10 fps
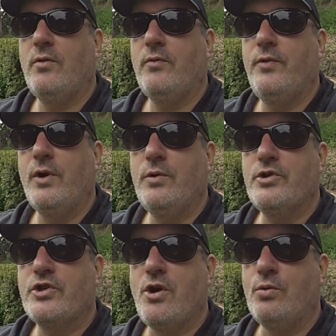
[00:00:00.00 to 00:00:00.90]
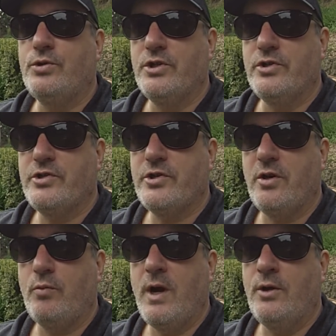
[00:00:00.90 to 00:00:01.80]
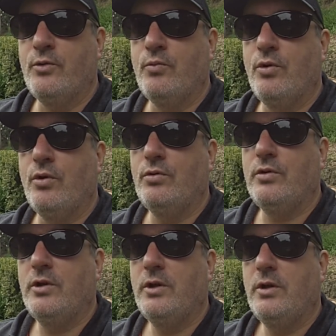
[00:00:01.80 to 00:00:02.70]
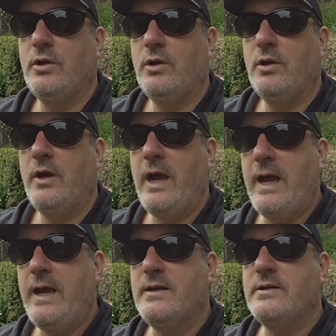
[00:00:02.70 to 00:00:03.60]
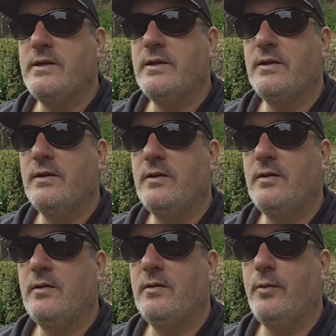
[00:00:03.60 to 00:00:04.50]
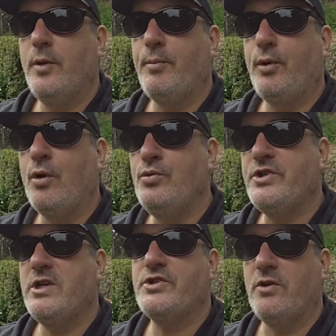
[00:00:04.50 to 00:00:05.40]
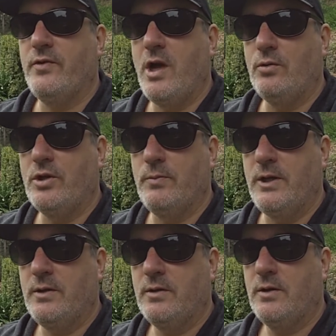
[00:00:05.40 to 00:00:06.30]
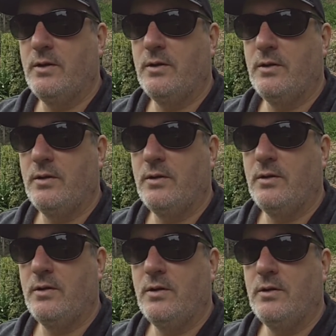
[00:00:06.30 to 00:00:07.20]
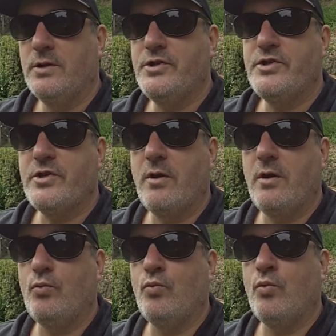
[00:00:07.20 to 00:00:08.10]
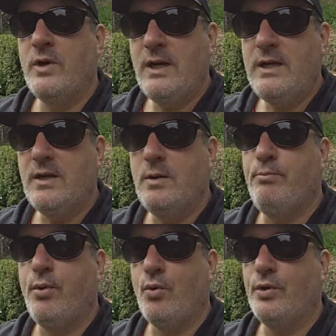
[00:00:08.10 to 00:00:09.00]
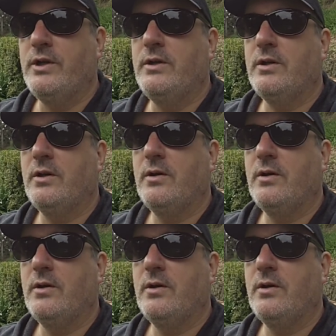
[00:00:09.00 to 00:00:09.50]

various cultures around the world, and the process of alchemy. This is really important